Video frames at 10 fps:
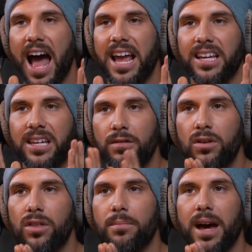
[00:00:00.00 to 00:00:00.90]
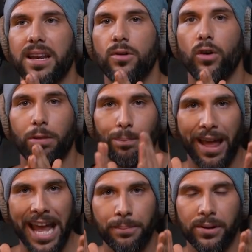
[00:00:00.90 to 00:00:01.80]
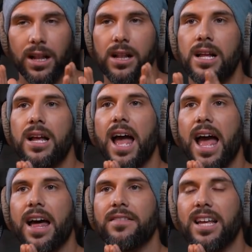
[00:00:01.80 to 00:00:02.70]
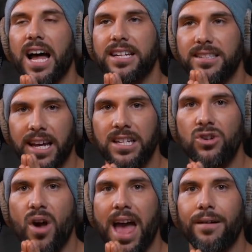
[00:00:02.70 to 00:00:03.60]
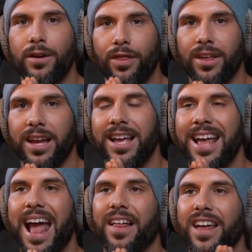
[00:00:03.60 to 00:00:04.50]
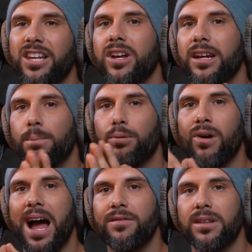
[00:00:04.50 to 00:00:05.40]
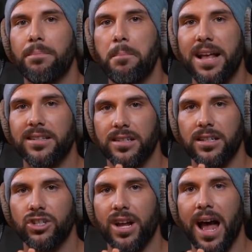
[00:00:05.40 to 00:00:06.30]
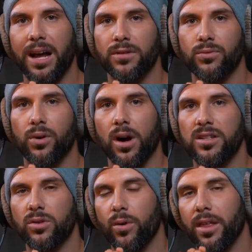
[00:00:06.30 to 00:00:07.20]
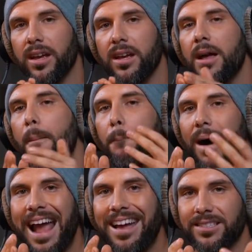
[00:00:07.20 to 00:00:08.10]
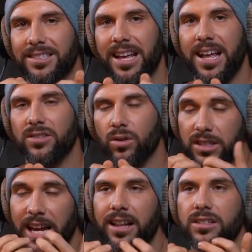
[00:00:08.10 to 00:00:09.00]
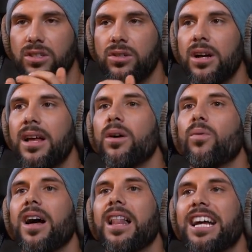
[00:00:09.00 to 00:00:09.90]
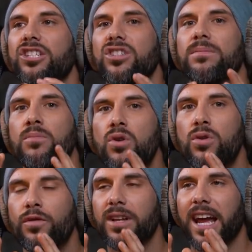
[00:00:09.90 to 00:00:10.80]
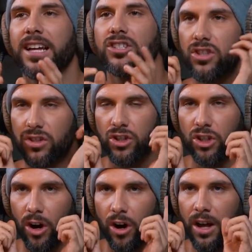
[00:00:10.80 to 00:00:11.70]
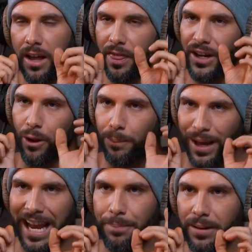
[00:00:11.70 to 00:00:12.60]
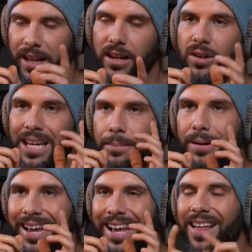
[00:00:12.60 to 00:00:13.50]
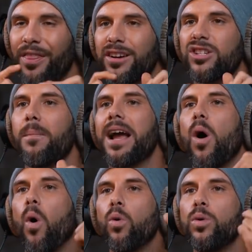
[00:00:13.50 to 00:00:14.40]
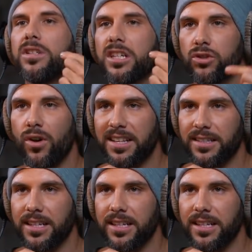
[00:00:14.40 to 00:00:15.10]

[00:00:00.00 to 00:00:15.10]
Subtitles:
I give you the money with PayPal, and I send you everything, and then you get a private message afterwards where the buyer says or tells you, well, I just moved and I just saw that on PayPal and on eBay there's my old address